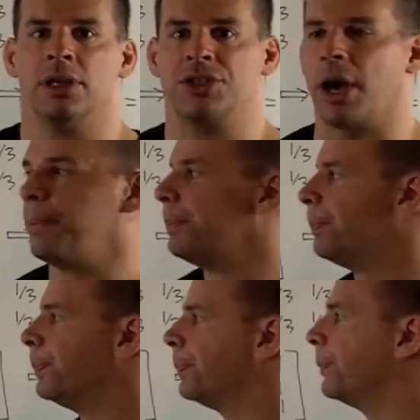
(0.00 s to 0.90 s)
So,
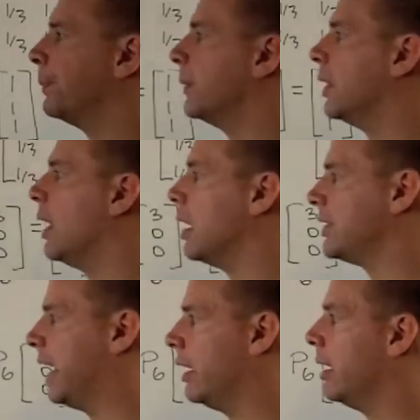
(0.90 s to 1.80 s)

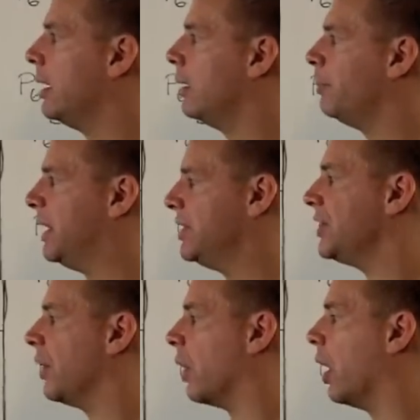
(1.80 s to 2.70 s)
take
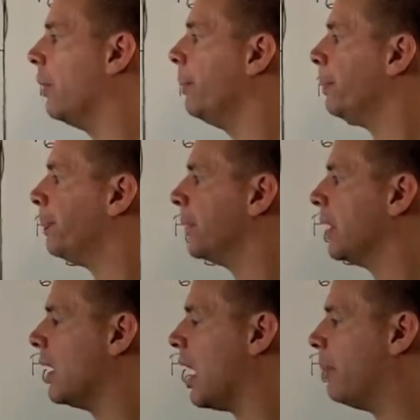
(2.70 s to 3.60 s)
P0,
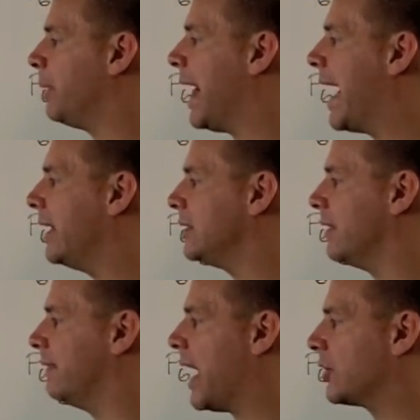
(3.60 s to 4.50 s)
I'll apply it
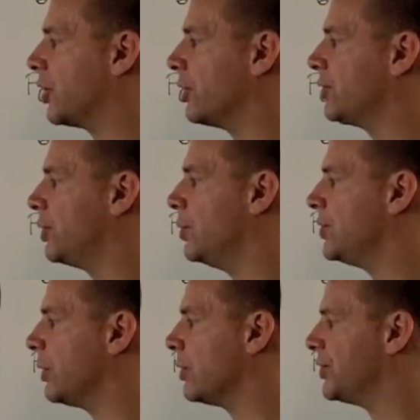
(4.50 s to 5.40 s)
to the vector 2,
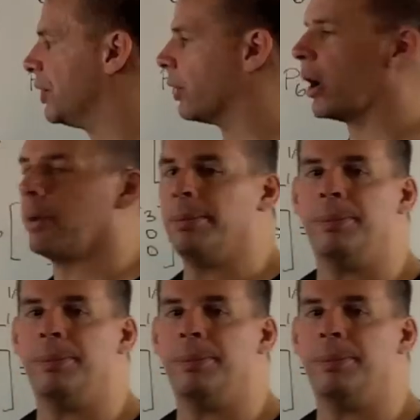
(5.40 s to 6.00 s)
0, 0.